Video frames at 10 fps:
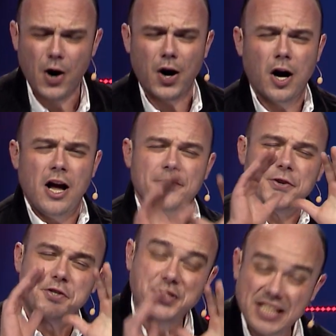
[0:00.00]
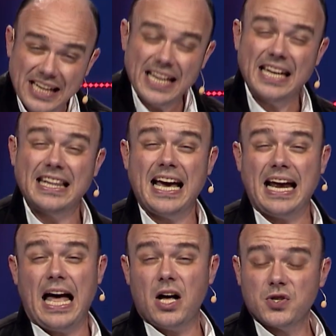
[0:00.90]
her for sitting in
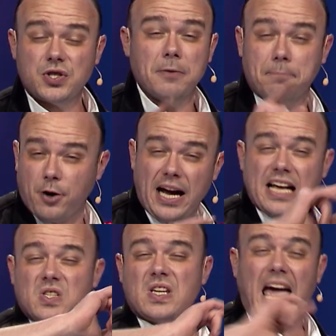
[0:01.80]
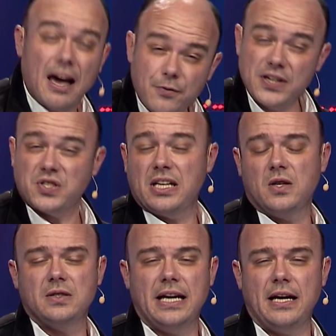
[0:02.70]
that house depressed every
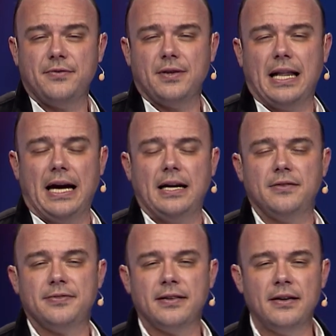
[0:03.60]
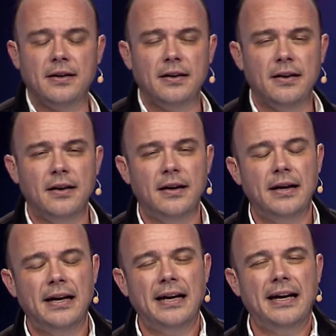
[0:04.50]
single day of her life.
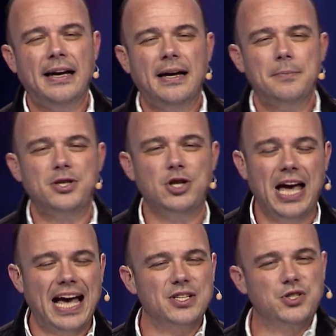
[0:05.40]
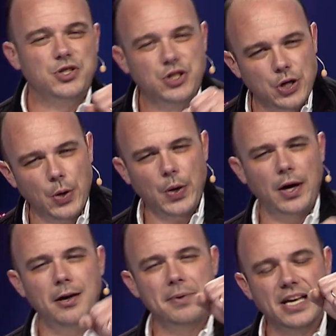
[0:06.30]
But she has
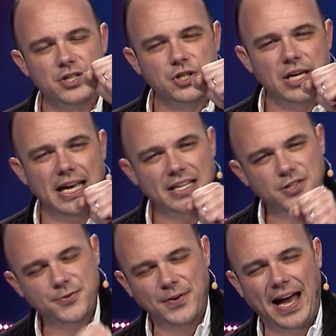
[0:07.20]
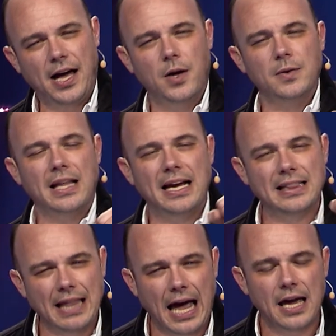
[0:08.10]
joy because she has found,
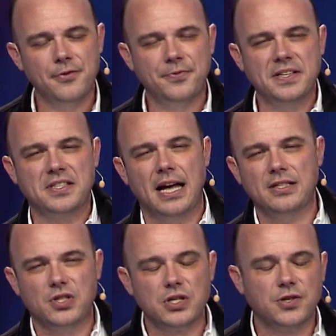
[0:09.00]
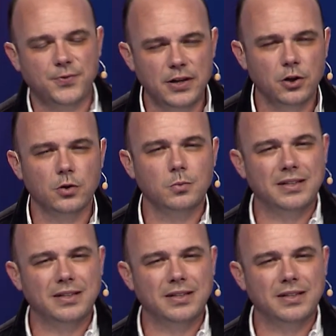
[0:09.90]
like, life is not just filled